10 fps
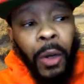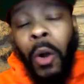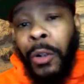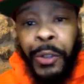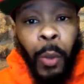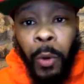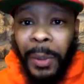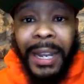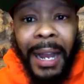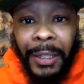going to do what we
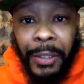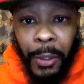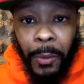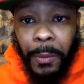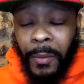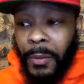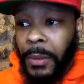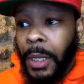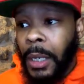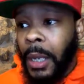got to do.
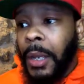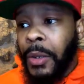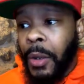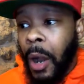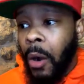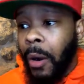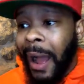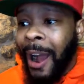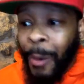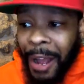
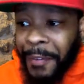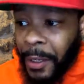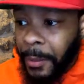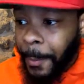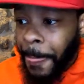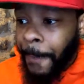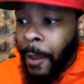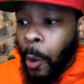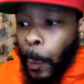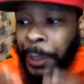However,
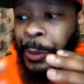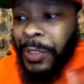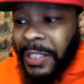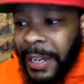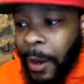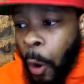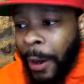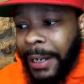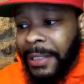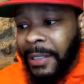when you see
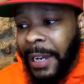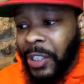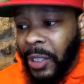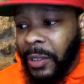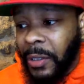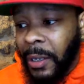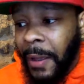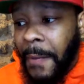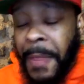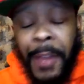organizations
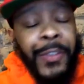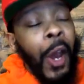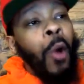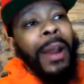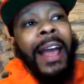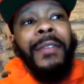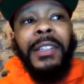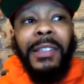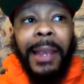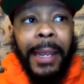that don't have the
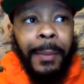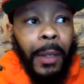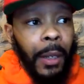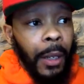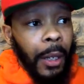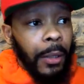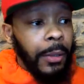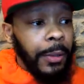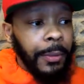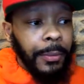same
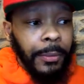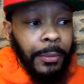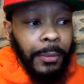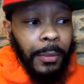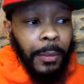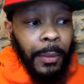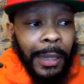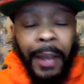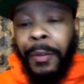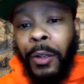
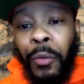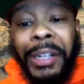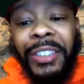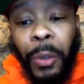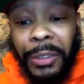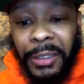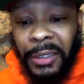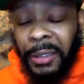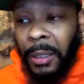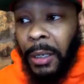level of
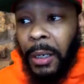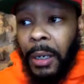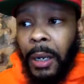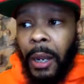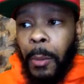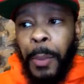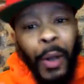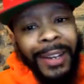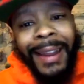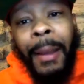resources
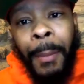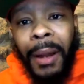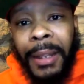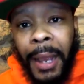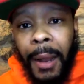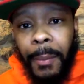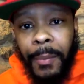putting that money up,